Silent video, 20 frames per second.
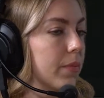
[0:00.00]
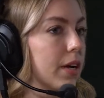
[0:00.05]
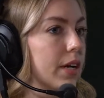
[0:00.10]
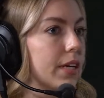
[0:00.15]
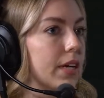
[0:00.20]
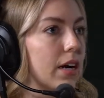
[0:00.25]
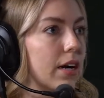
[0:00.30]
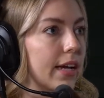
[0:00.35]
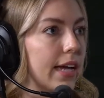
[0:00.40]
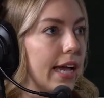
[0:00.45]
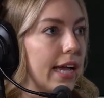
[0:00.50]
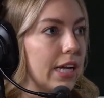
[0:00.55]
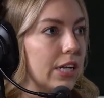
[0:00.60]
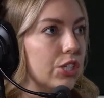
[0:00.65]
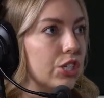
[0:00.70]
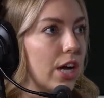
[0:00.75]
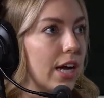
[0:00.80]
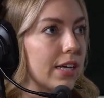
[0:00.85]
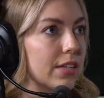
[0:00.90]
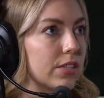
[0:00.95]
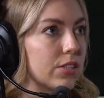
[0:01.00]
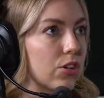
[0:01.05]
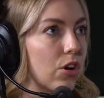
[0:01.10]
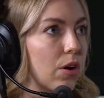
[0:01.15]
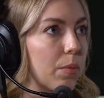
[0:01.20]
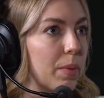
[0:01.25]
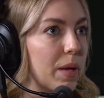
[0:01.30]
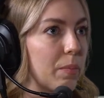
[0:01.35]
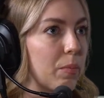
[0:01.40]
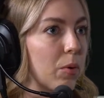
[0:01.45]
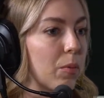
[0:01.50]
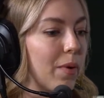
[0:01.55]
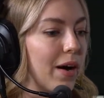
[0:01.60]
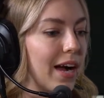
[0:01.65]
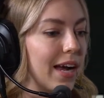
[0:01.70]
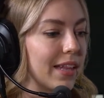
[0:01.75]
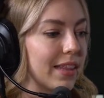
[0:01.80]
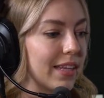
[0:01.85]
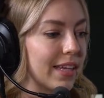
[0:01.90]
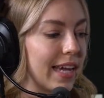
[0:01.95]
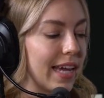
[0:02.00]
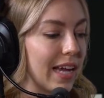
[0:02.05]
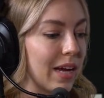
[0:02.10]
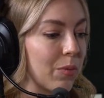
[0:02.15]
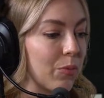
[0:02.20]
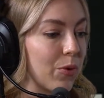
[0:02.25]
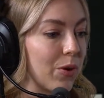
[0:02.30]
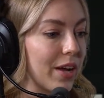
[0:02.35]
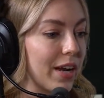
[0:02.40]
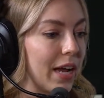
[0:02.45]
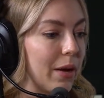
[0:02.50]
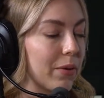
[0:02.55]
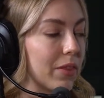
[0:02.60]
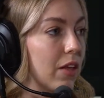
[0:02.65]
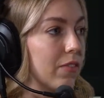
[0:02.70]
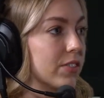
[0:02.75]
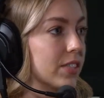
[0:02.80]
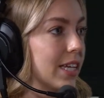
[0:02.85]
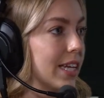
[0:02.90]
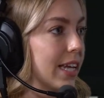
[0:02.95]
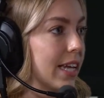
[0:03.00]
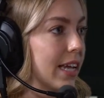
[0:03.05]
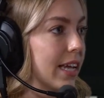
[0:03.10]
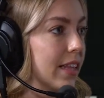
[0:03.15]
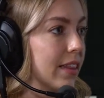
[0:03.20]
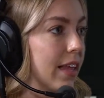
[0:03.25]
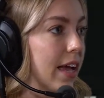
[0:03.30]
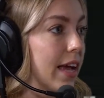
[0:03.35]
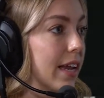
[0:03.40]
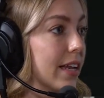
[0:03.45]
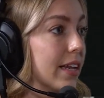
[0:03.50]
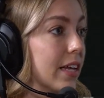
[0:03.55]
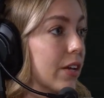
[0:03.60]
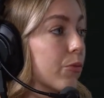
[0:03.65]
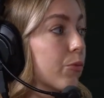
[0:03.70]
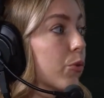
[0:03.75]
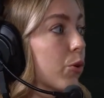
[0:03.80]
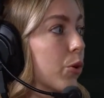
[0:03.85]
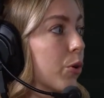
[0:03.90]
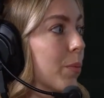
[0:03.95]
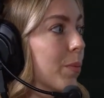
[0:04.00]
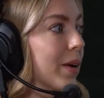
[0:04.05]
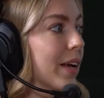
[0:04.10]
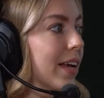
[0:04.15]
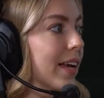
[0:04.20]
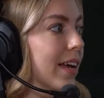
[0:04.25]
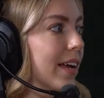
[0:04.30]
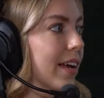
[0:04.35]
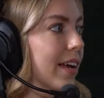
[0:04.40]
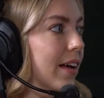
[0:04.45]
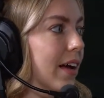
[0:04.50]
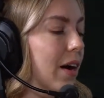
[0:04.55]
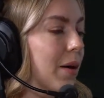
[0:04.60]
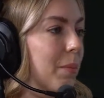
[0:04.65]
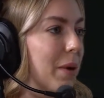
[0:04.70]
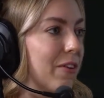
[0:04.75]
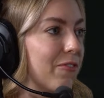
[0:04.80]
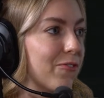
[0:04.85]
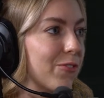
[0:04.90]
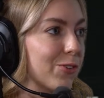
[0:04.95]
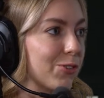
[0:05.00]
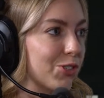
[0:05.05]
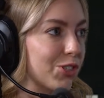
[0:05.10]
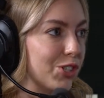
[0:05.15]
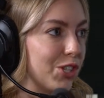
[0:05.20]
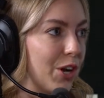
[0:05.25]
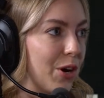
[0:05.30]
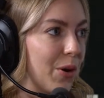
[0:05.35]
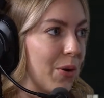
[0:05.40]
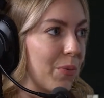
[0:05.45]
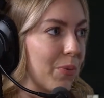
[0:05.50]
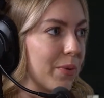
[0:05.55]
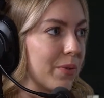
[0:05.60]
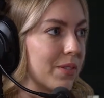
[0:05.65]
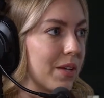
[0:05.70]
a young age I saw people behind the camera, and I would love sitting in the editing room on my first show.